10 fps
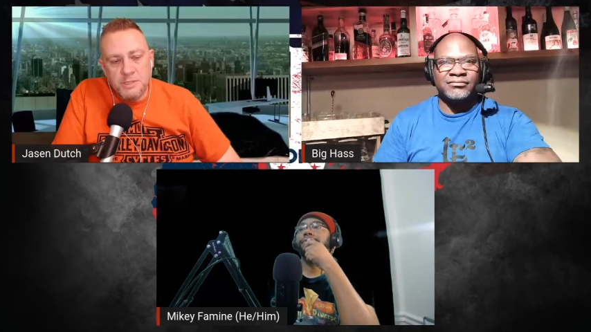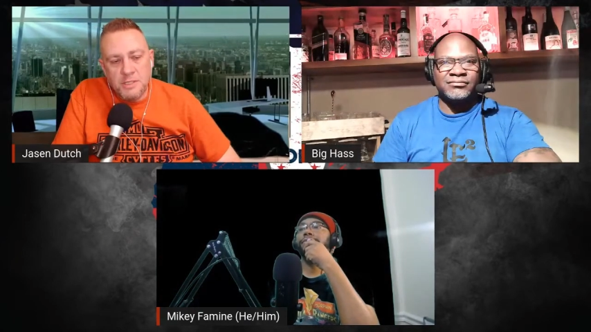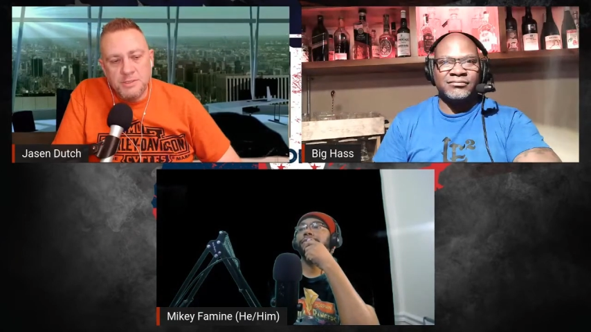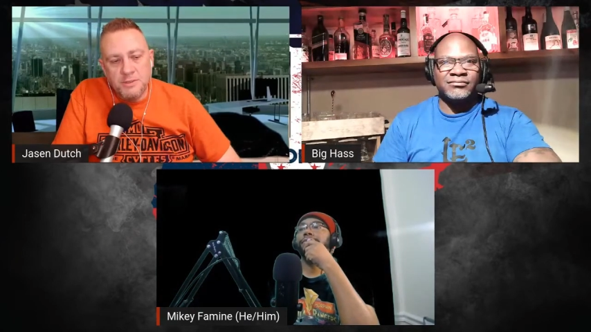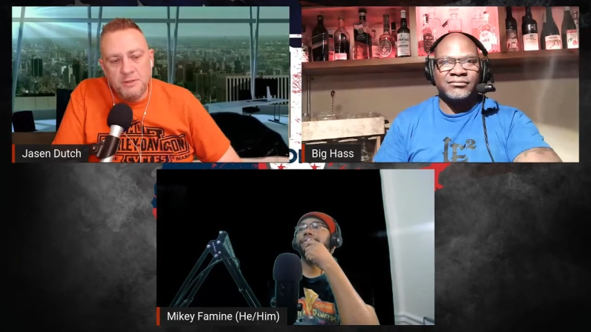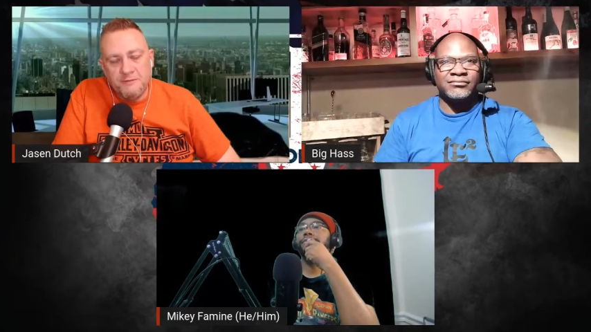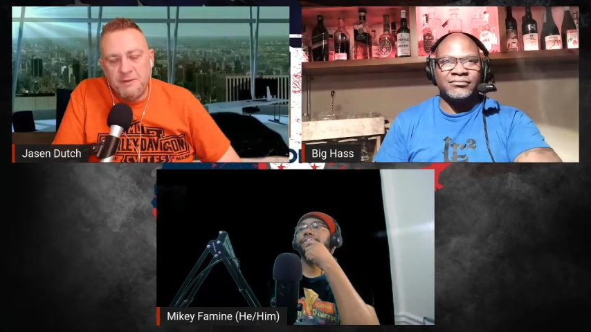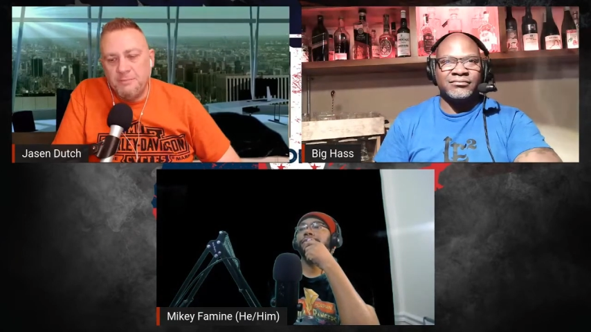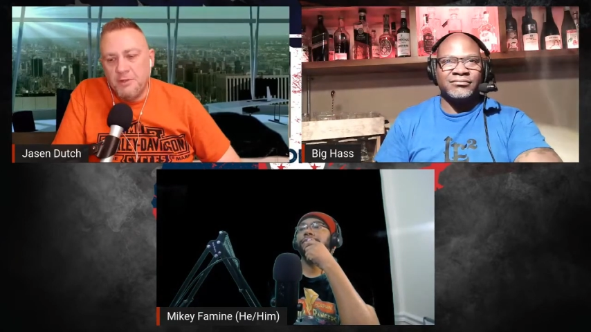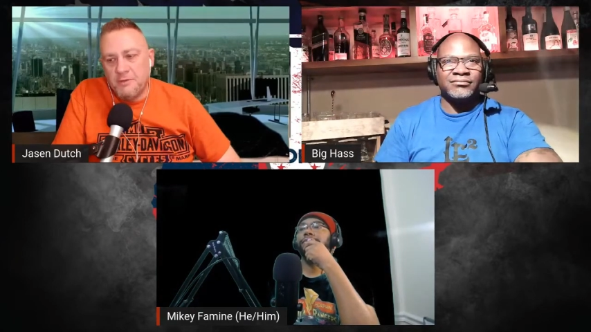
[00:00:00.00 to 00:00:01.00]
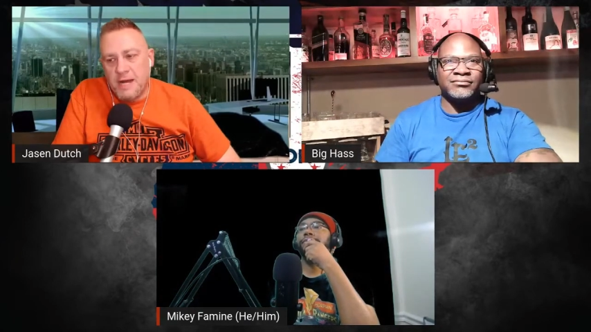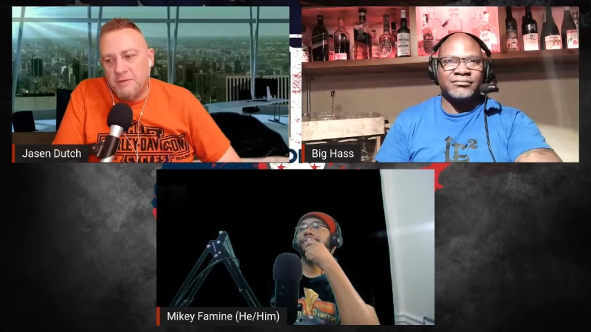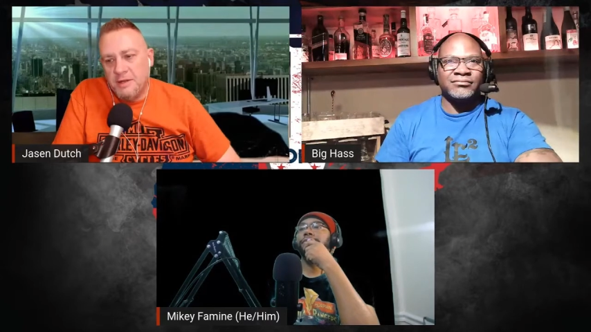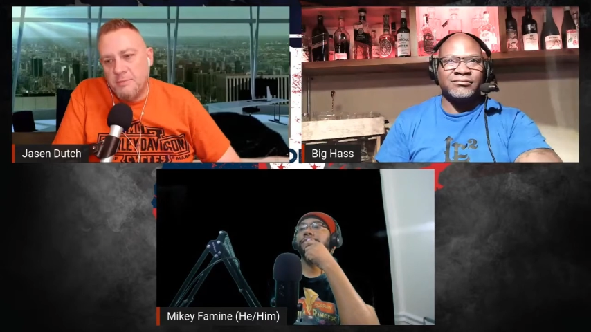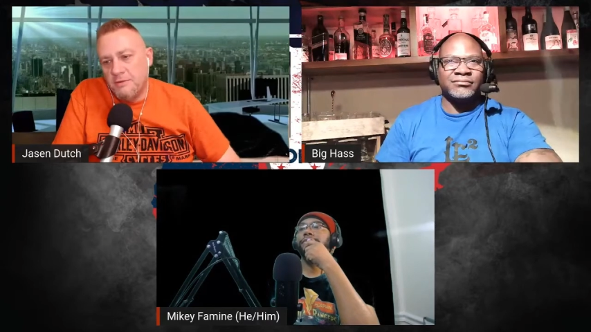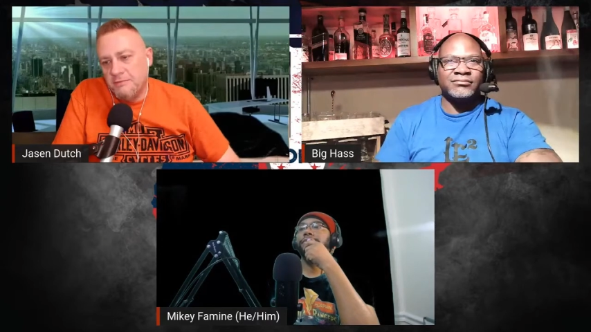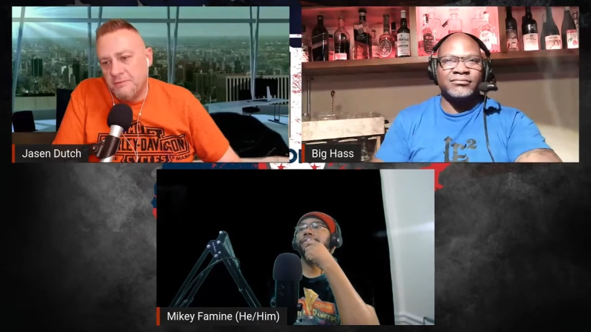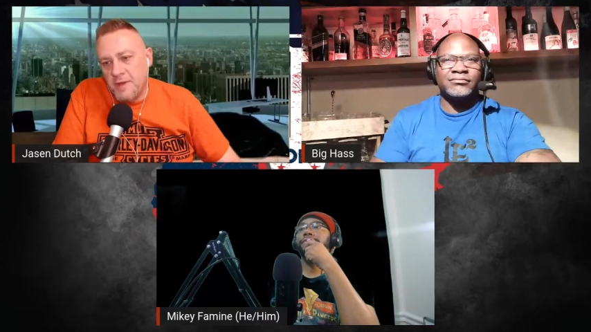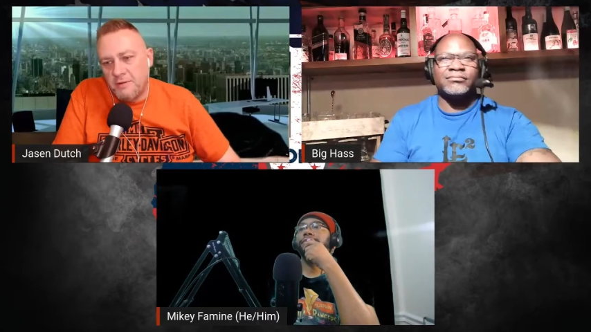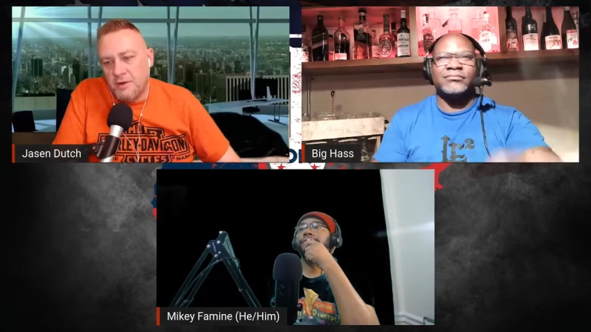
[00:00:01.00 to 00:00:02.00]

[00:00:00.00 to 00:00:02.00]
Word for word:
Speaker 1: a circle of people around them of I don't